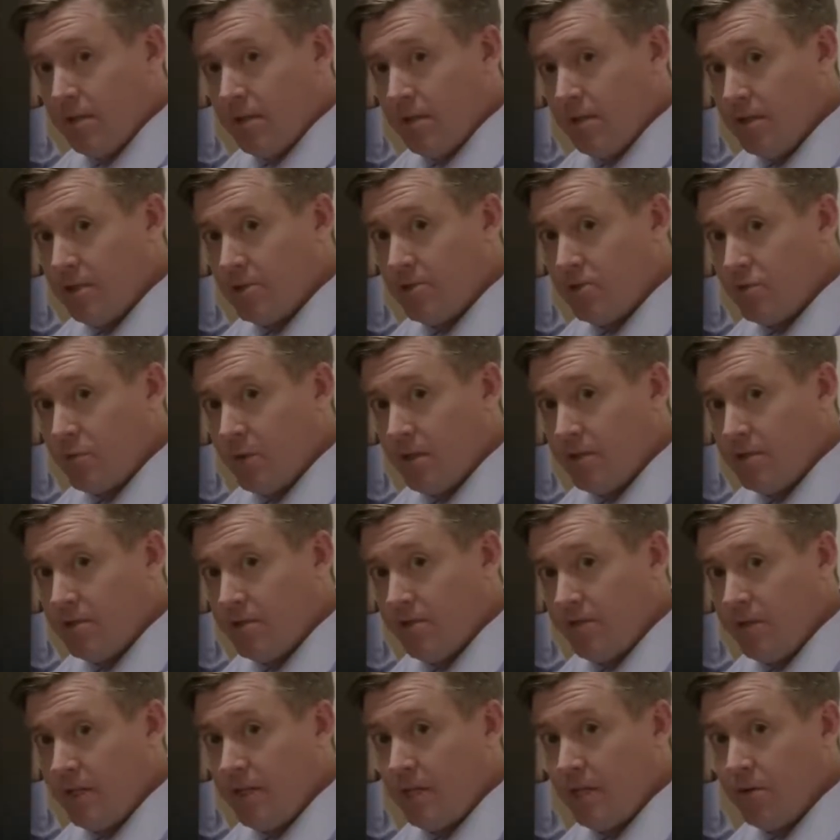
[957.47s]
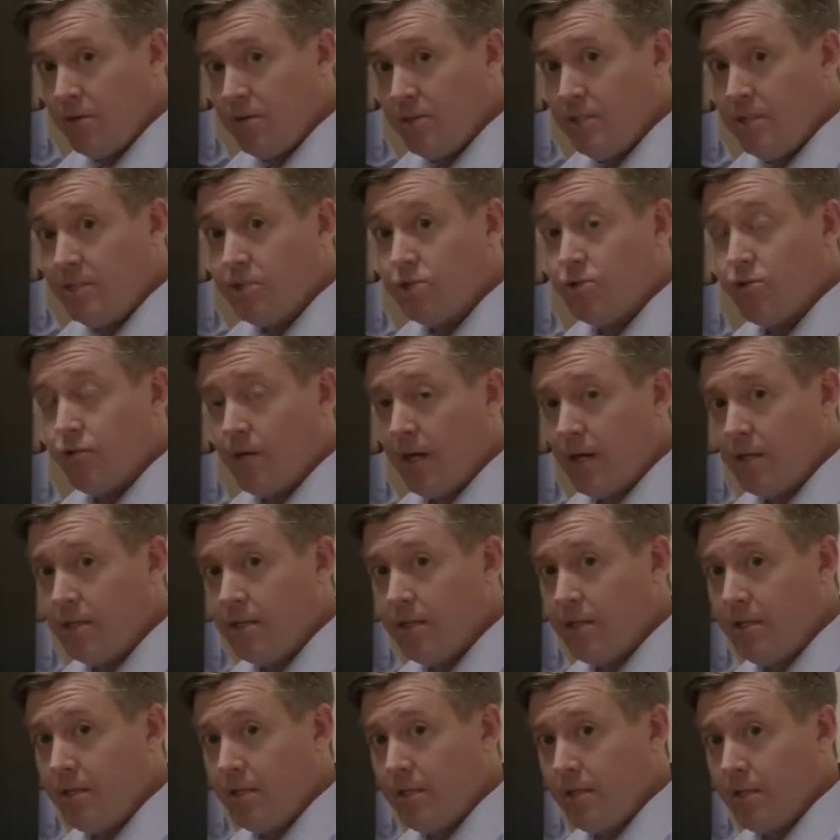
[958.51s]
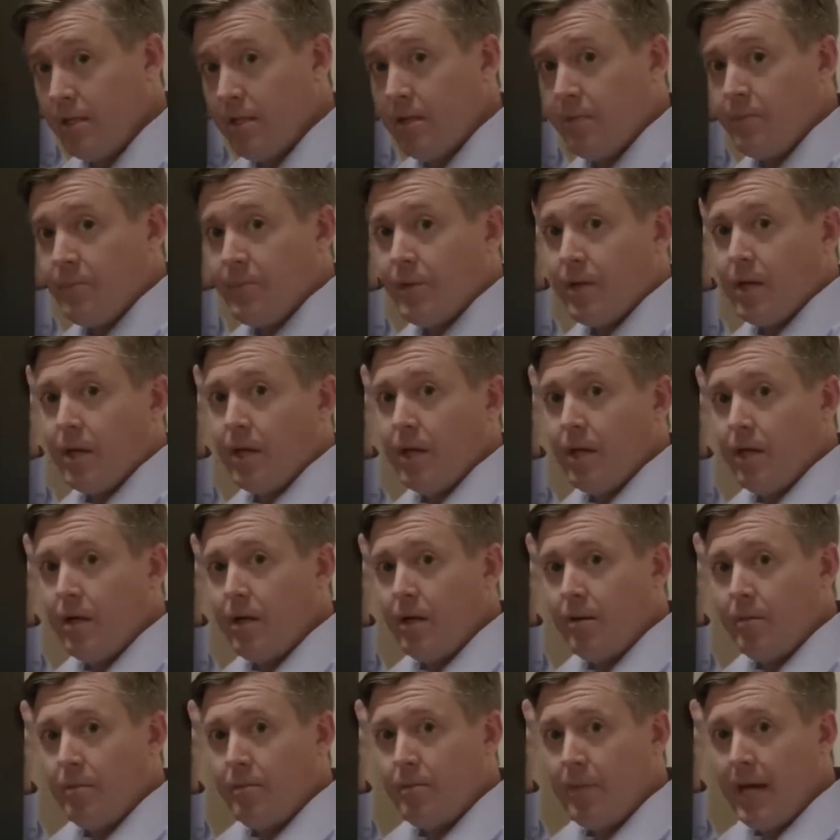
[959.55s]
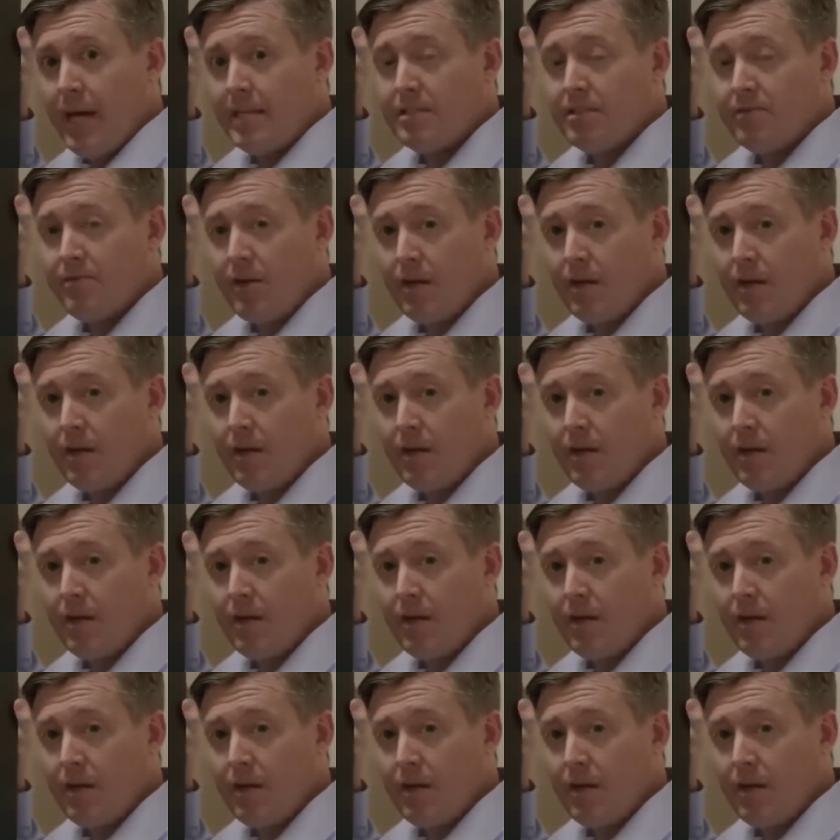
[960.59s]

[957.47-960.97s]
this switch feeding ONTs directly. Passive